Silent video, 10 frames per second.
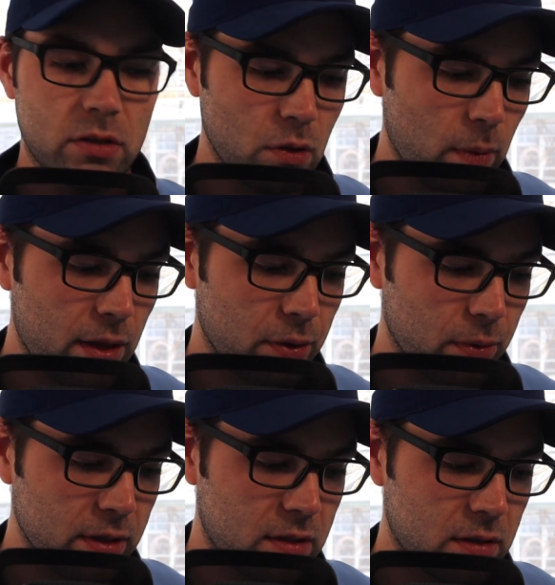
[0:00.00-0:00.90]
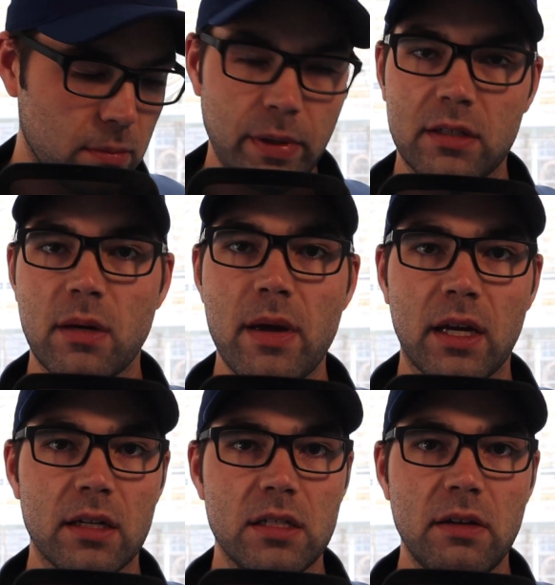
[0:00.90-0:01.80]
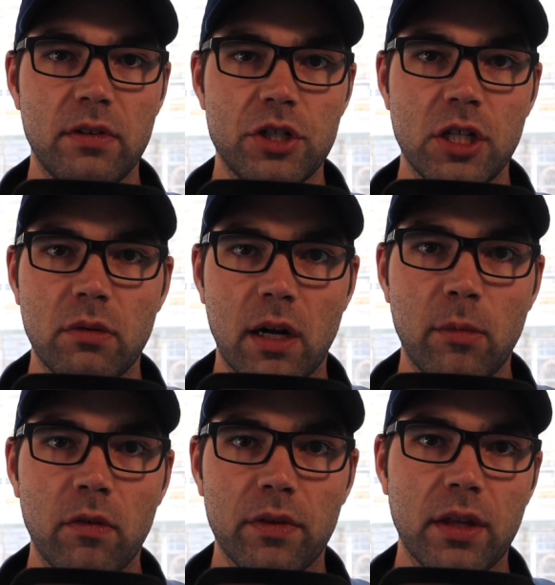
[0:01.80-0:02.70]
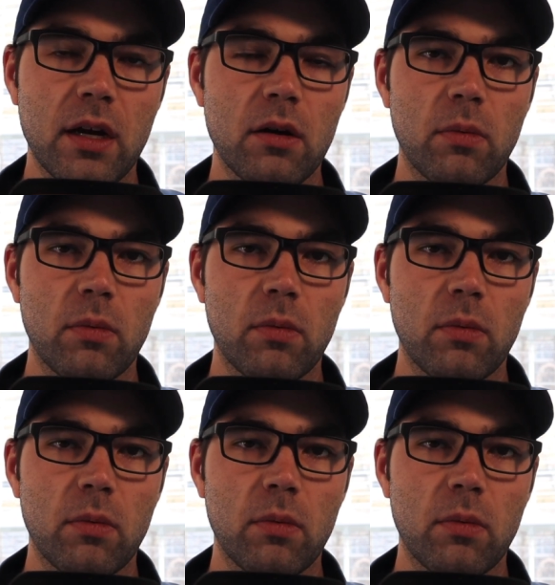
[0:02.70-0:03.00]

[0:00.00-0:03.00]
So whether it's the picks I make on TVG when I'm over there,